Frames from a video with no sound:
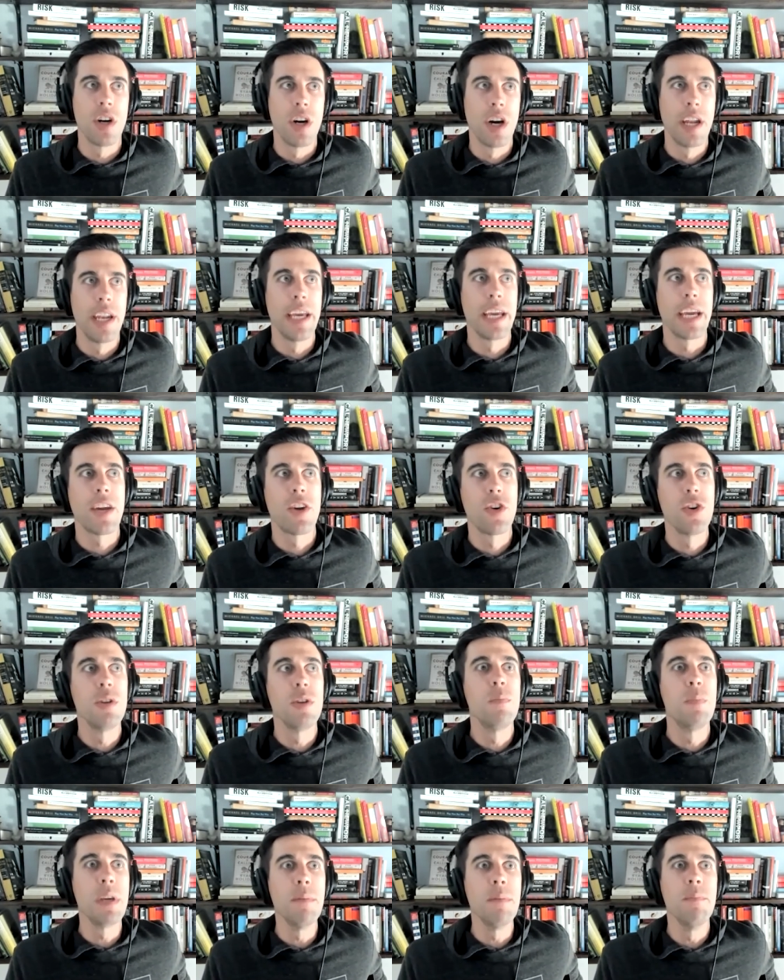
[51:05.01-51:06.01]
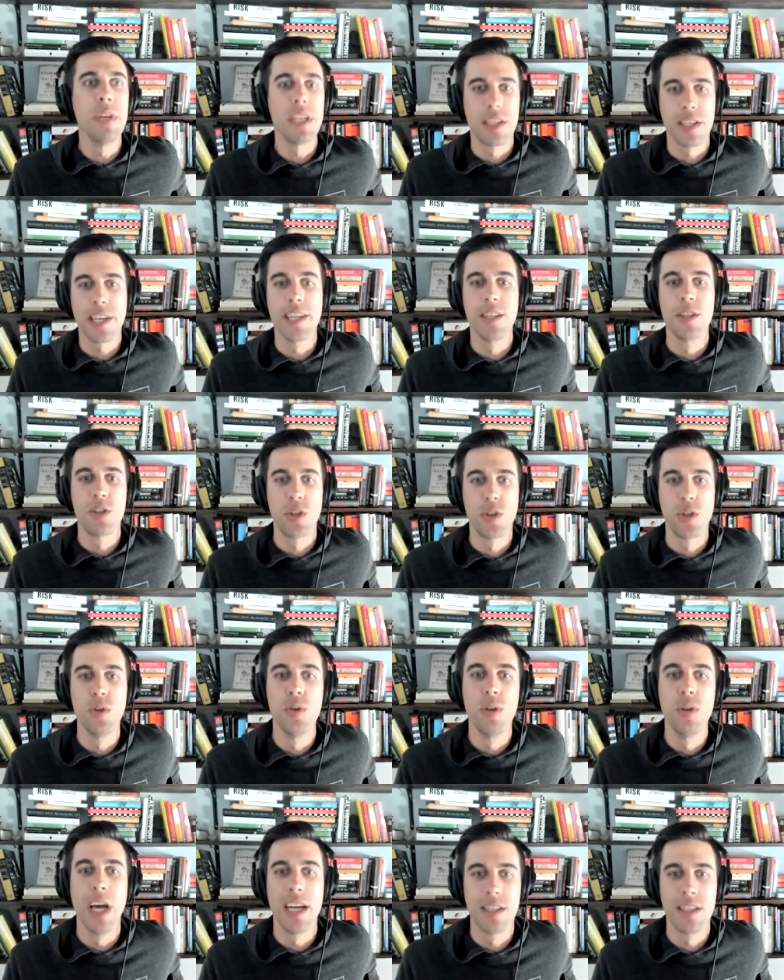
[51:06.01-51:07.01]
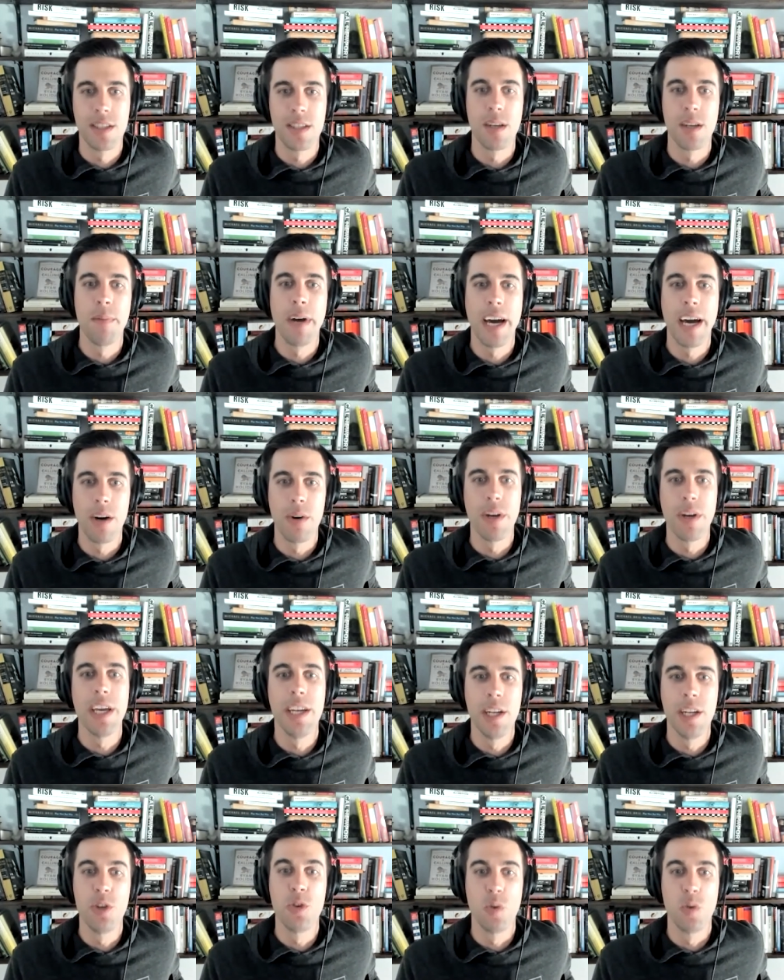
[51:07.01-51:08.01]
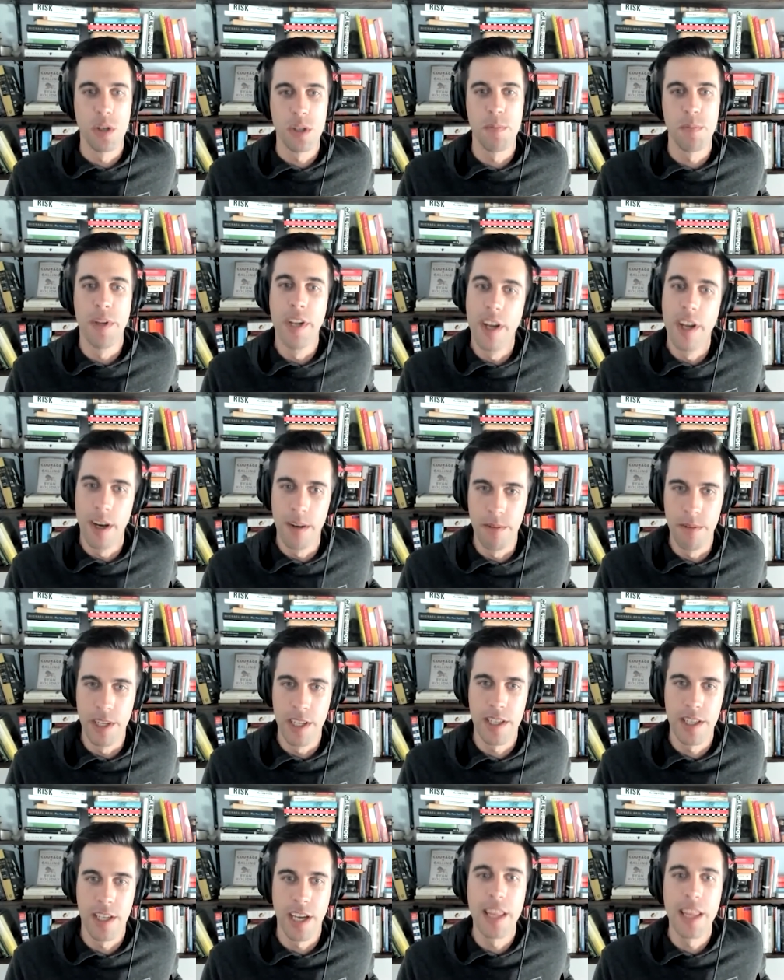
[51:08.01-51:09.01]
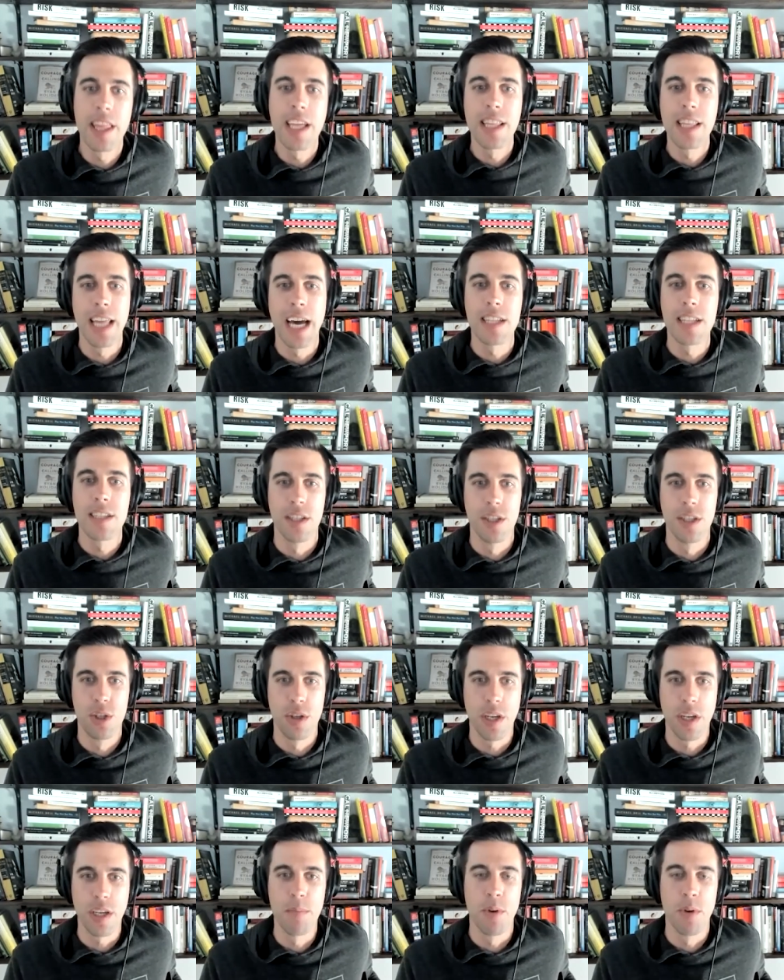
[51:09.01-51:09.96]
on it could be misconstrued as somehow an endorsement of it, I think that's the tricky